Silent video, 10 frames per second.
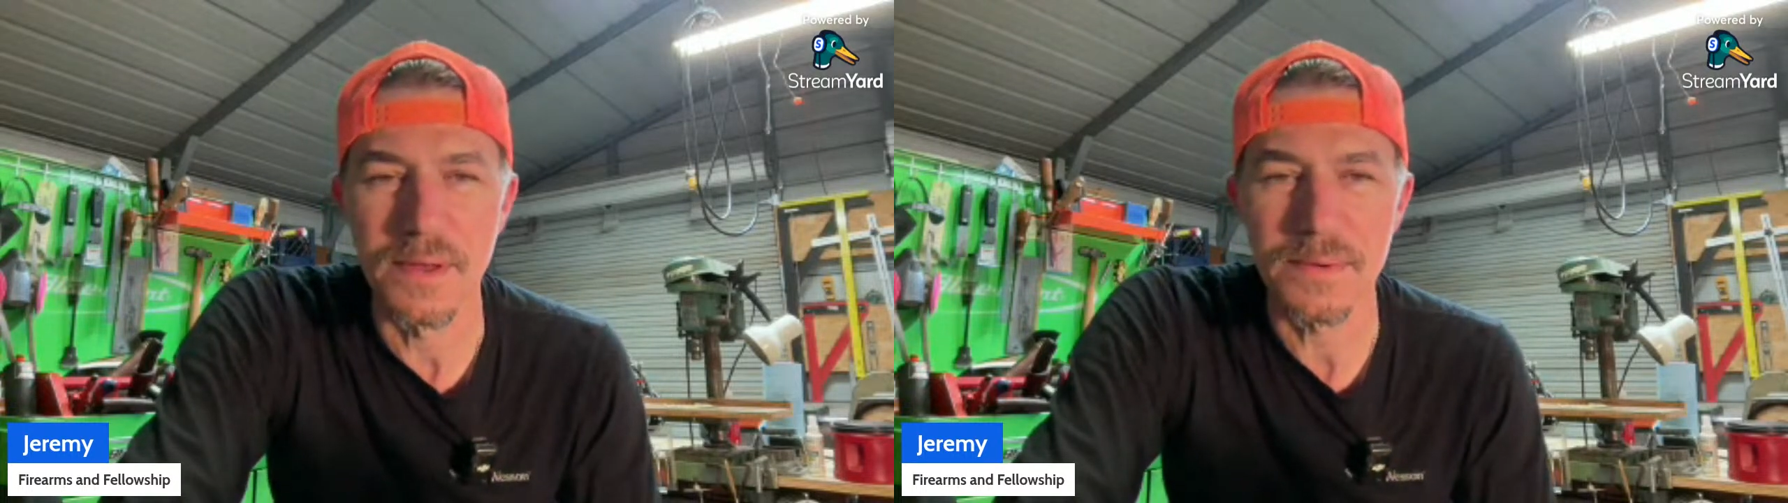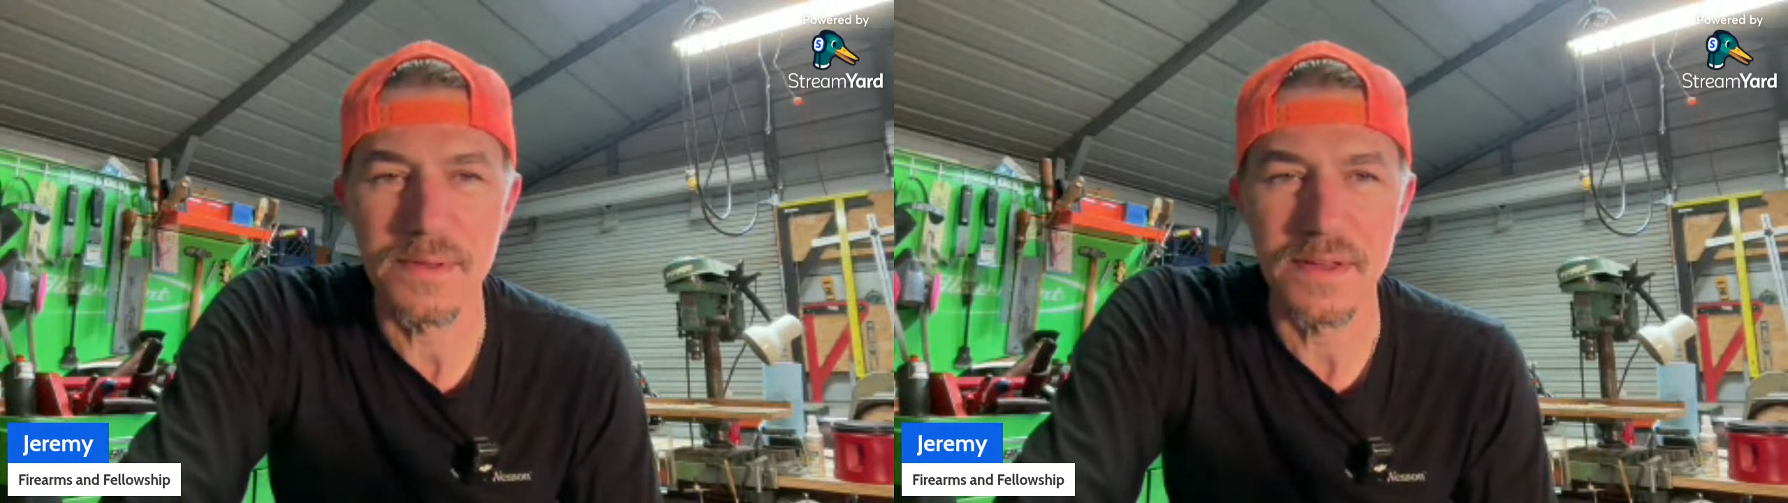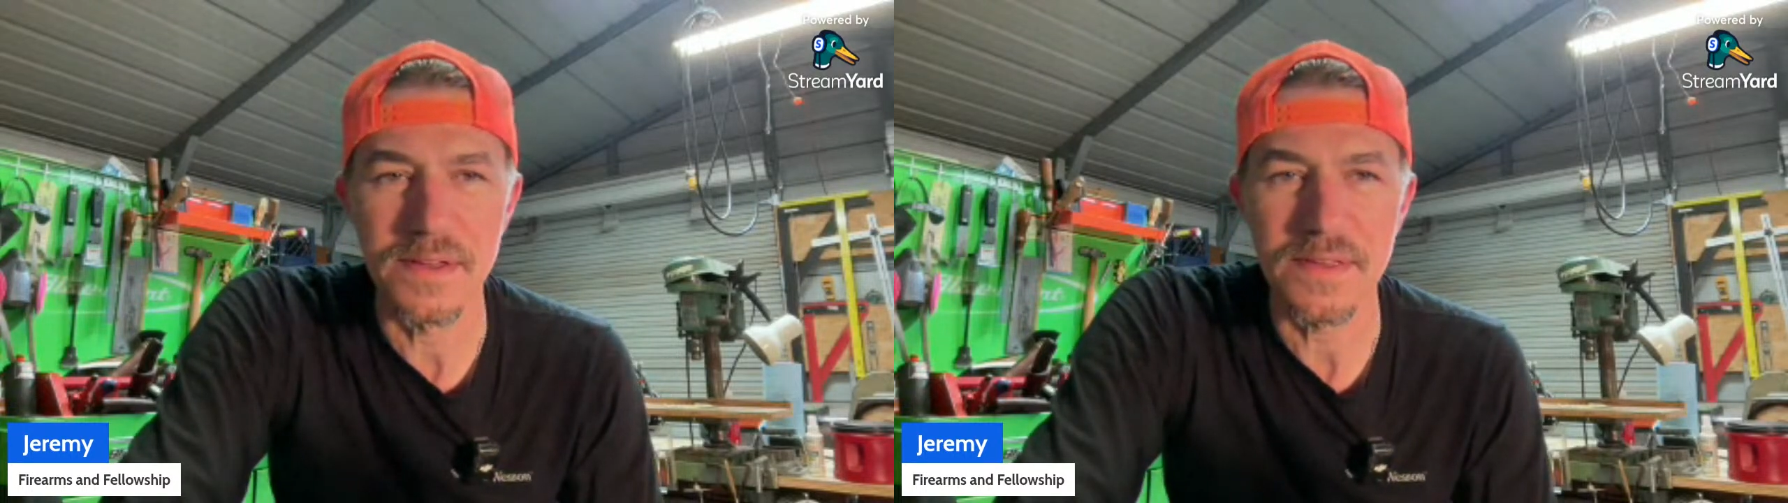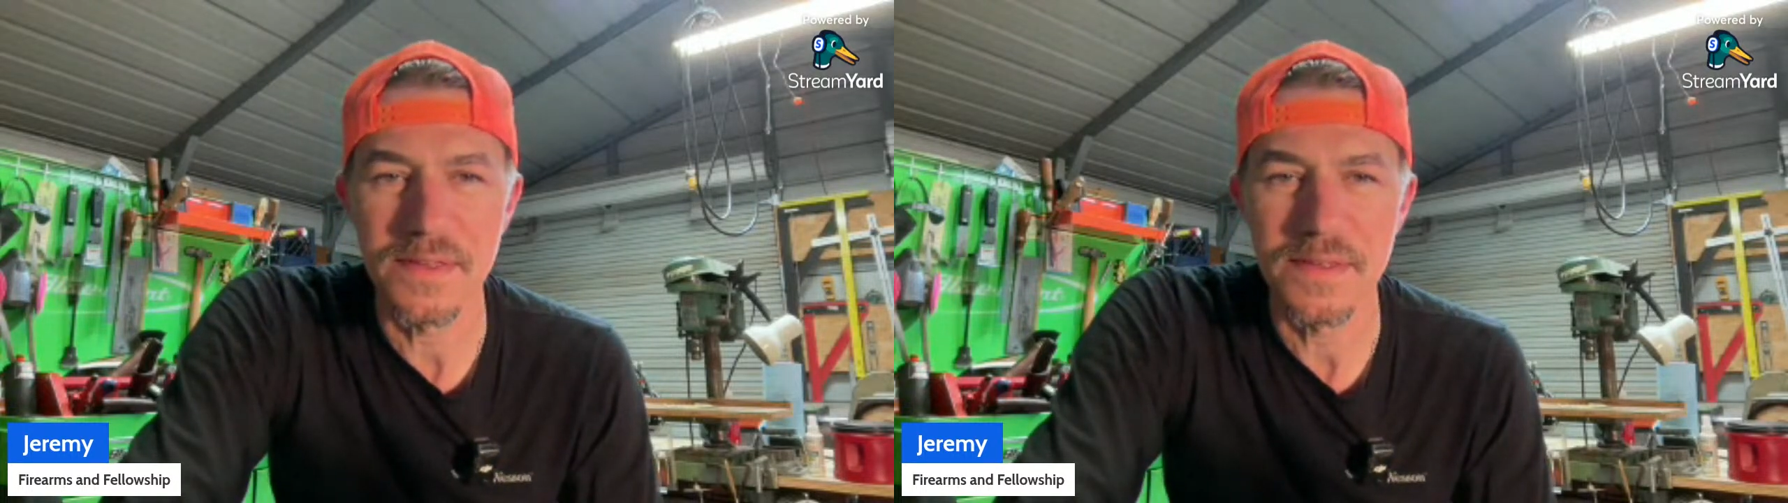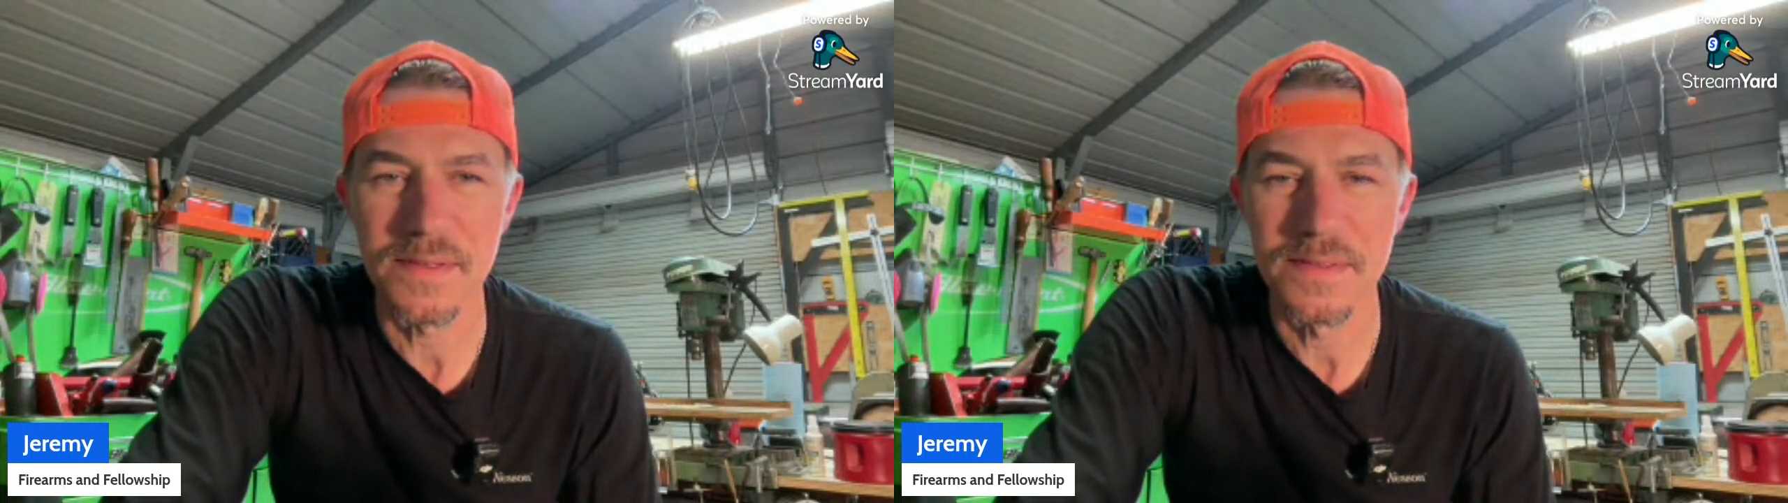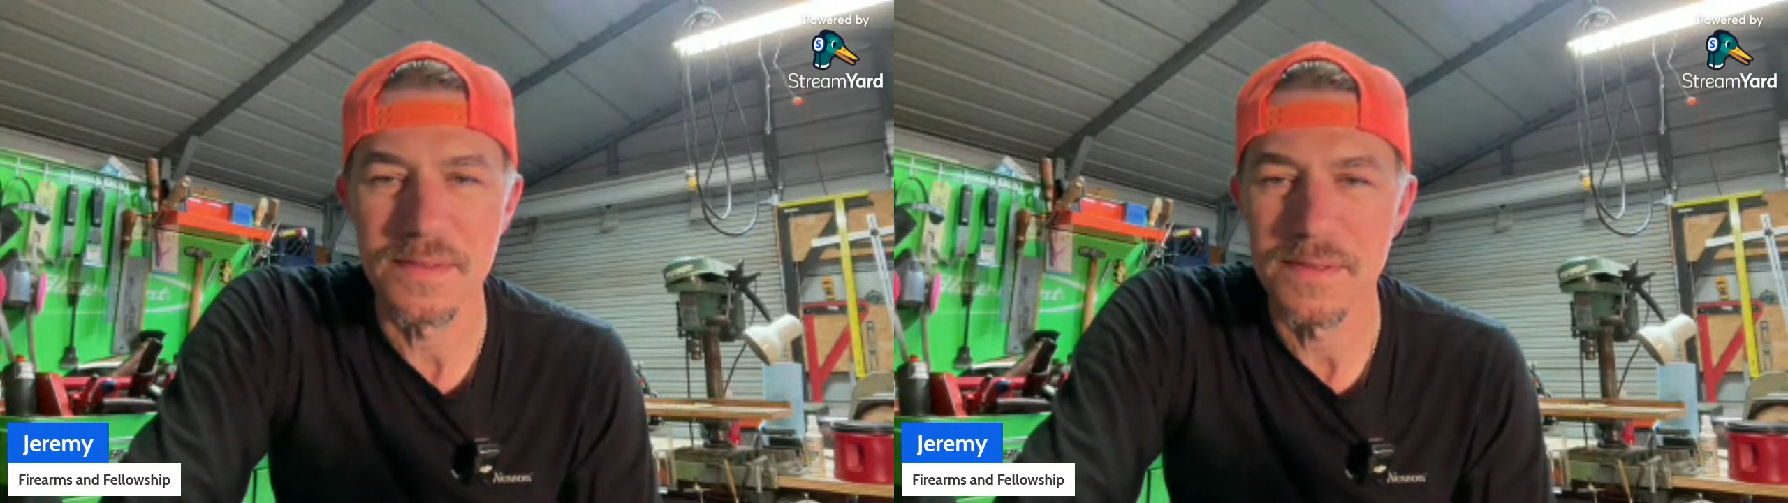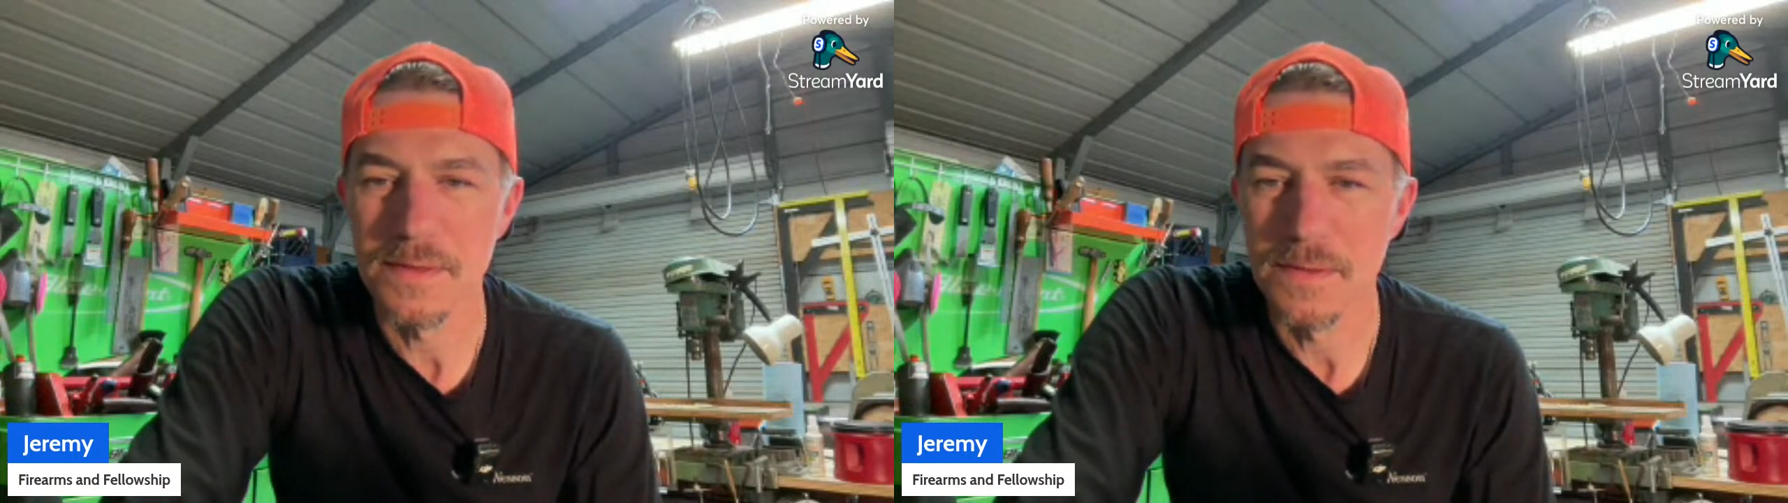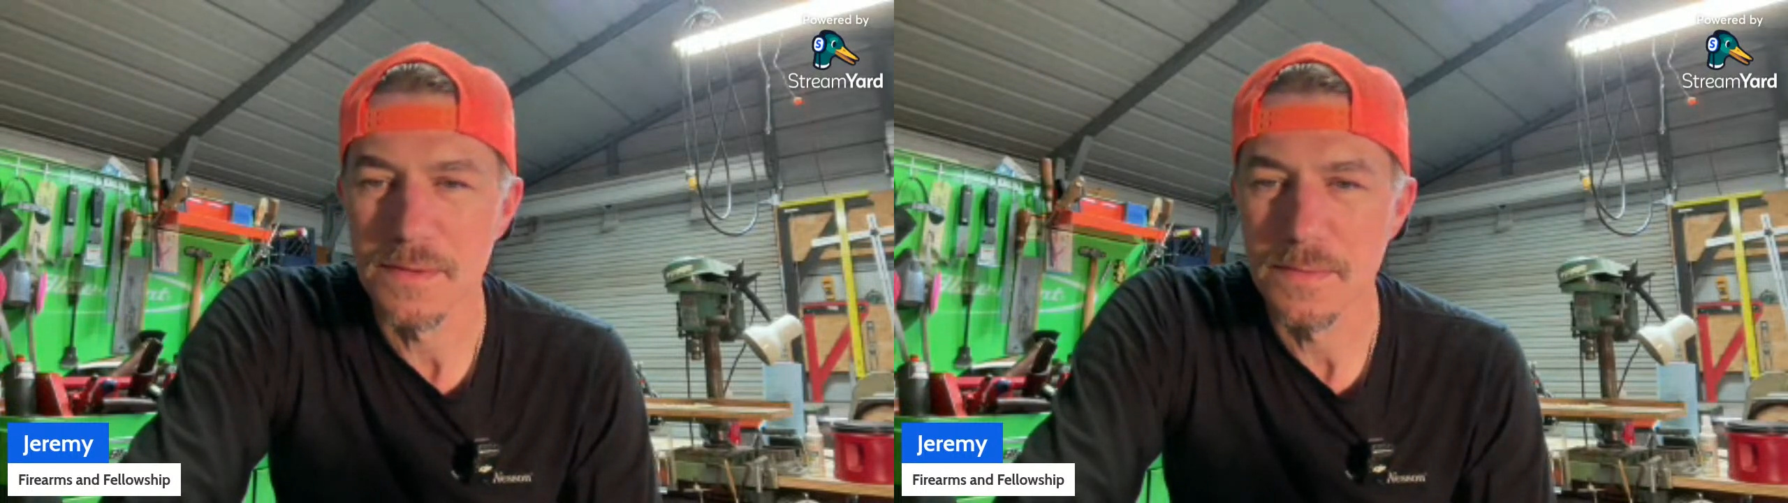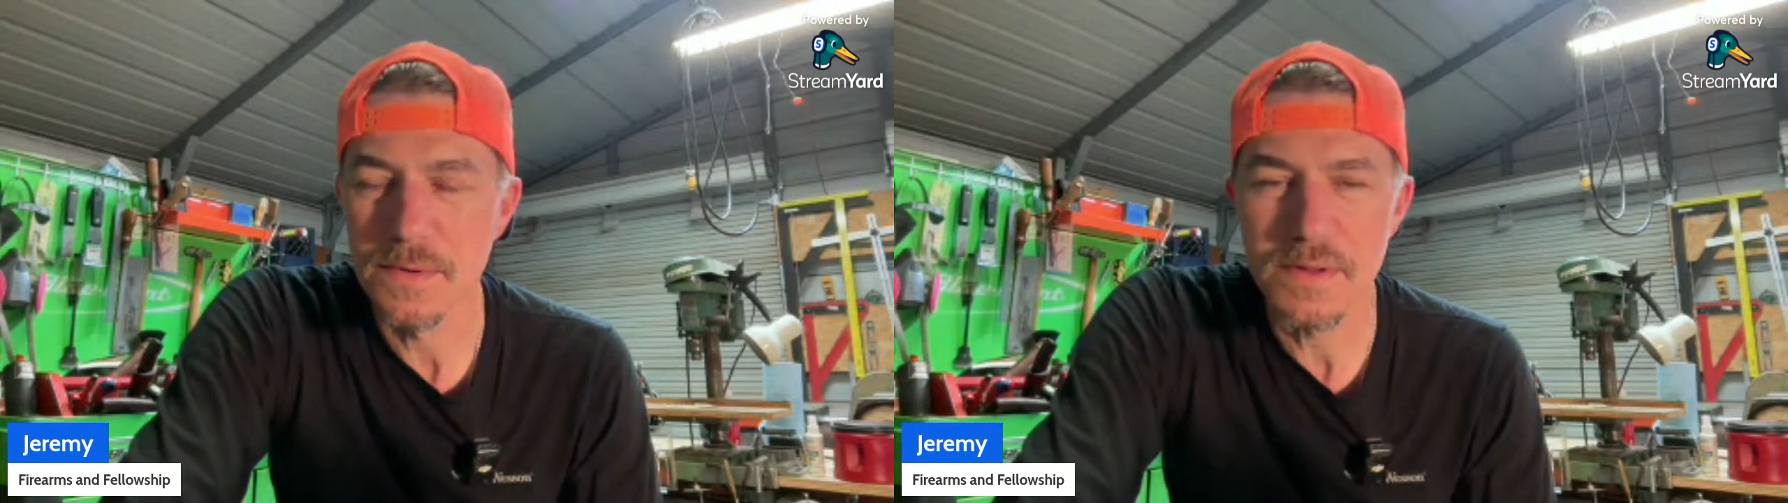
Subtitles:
Okay, what